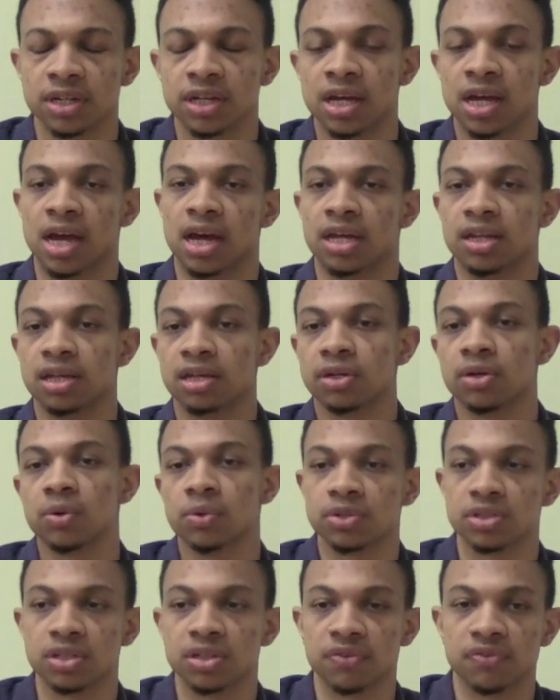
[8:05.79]
and then going
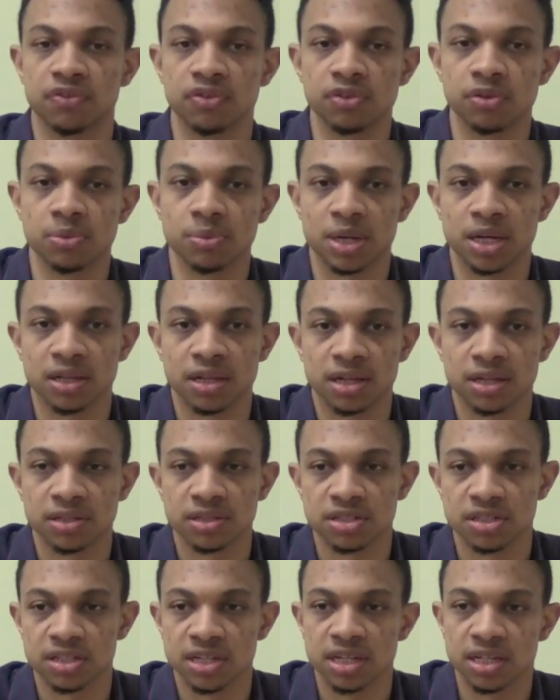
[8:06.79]
to the film and then
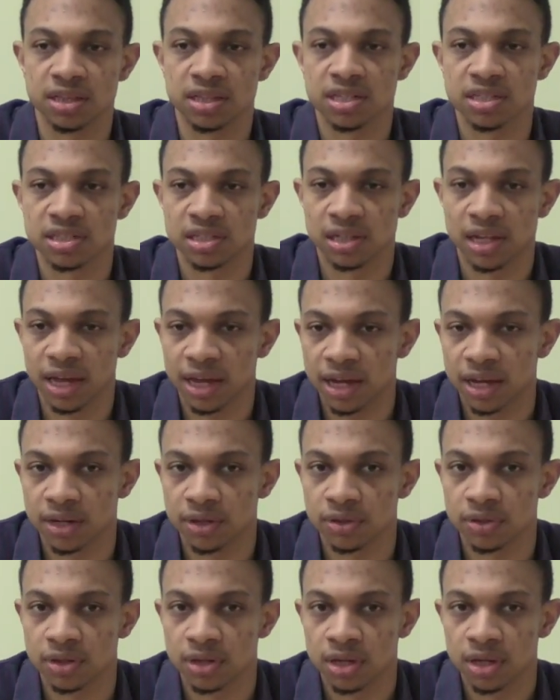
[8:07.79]
seeing this
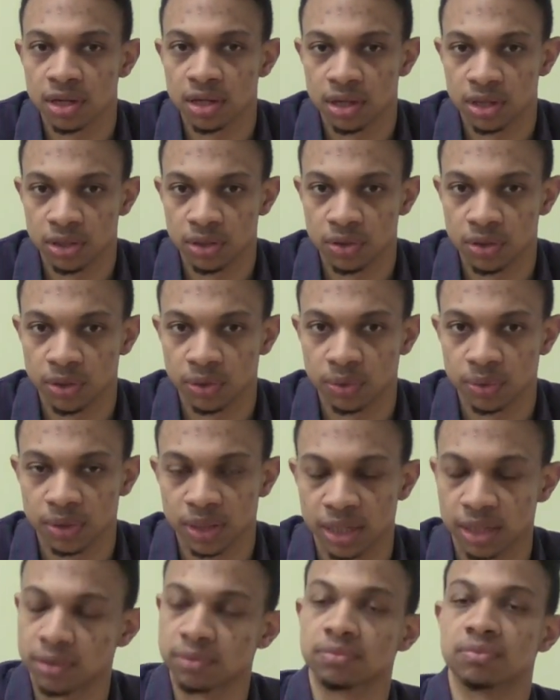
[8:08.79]
land, you know, that,
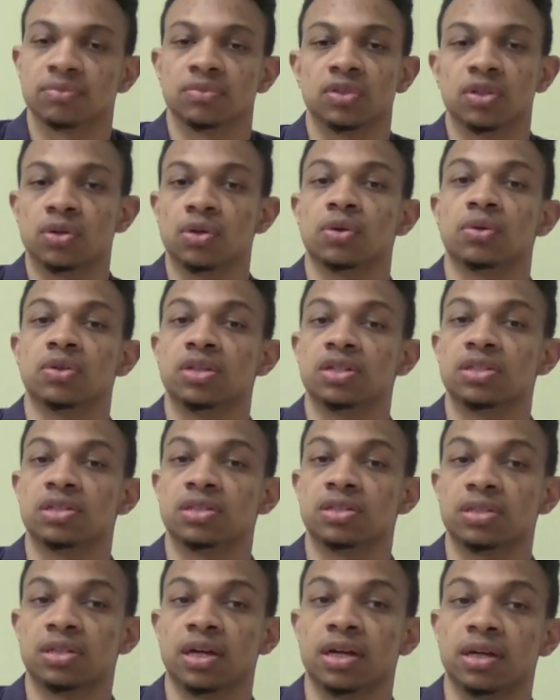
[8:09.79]
you know, this is
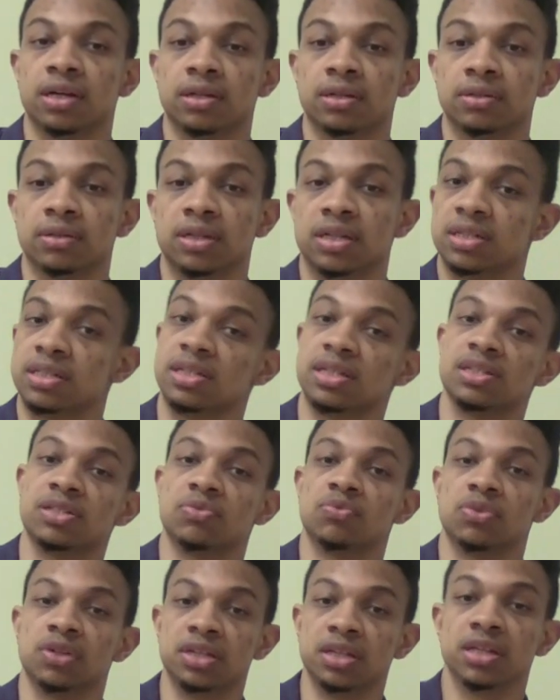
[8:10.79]
like, is this
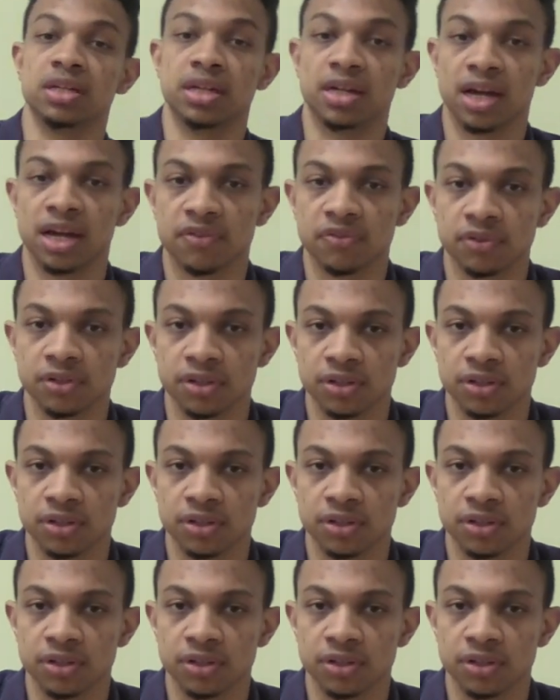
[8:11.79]
really in Africa?